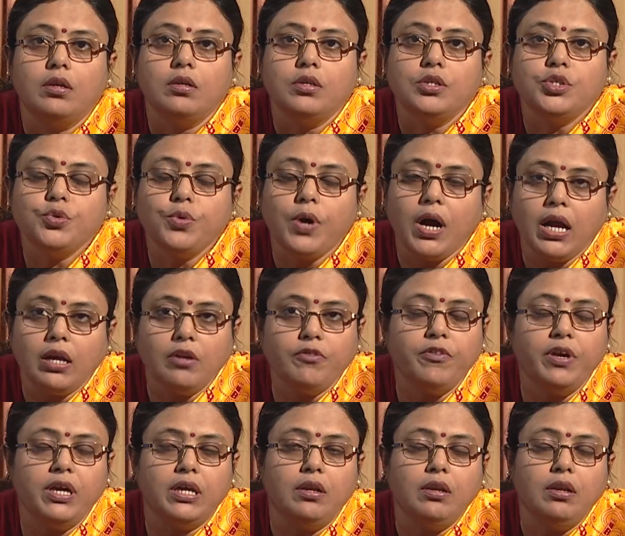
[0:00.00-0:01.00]
To
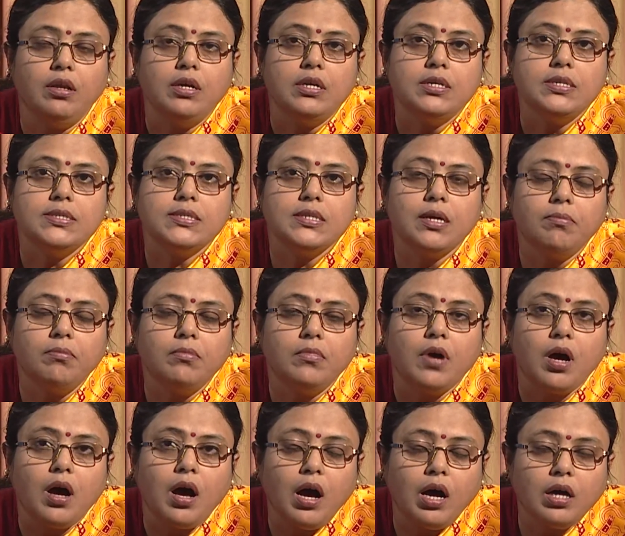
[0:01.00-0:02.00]
unveil some
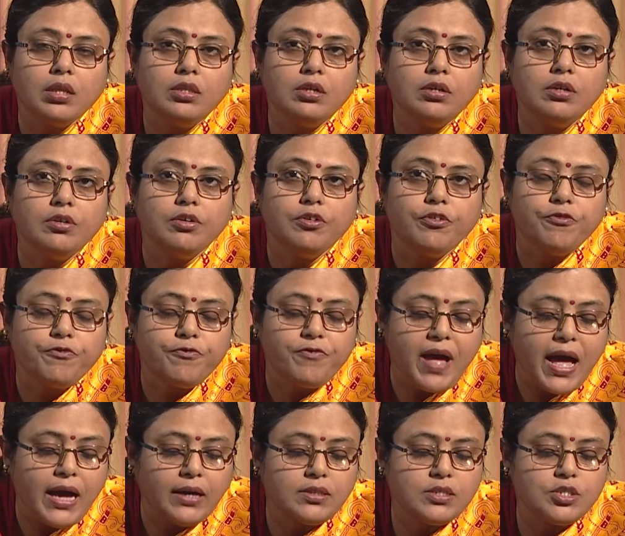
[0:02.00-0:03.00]
other
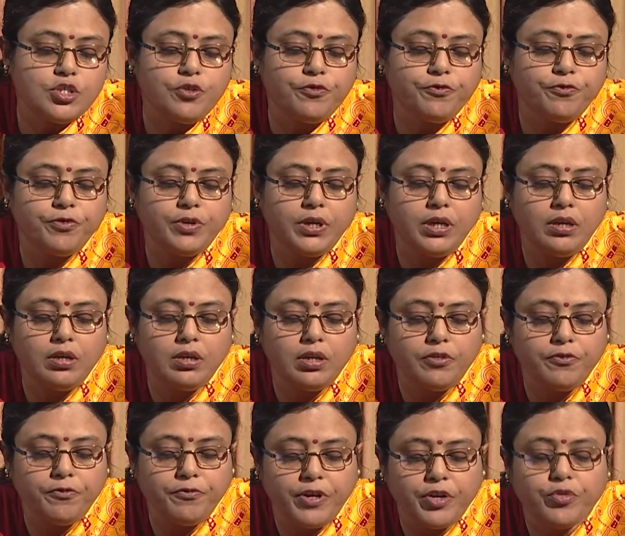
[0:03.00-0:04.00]
facts of
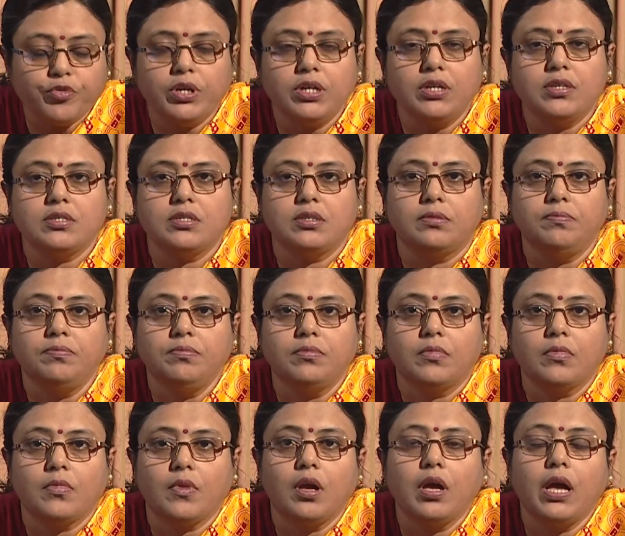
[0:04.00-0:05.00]
Indian federalism
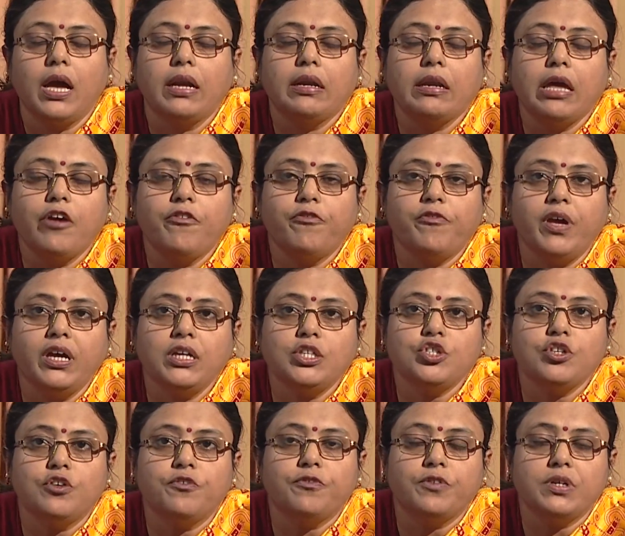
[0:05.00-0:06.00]
and effects
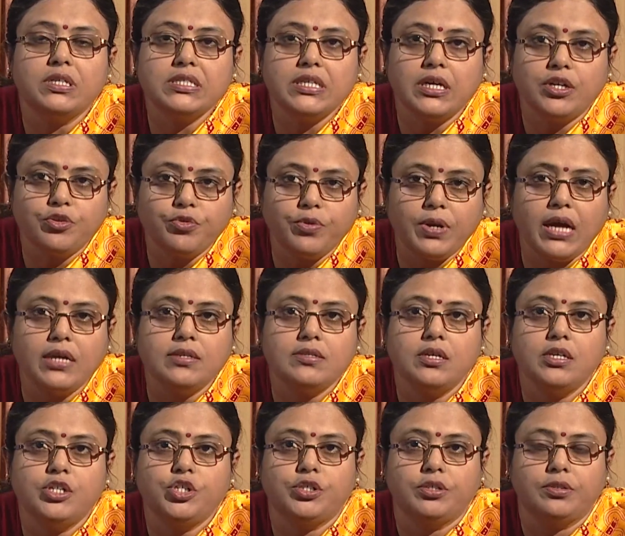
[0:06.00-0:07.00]
of
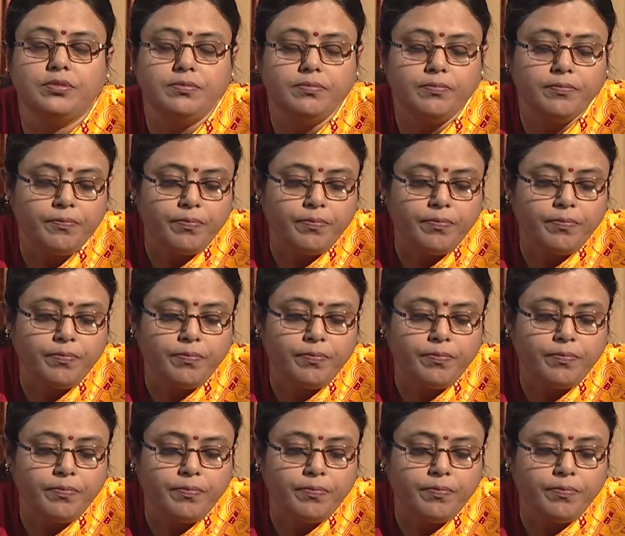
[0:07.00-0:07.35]
centralization,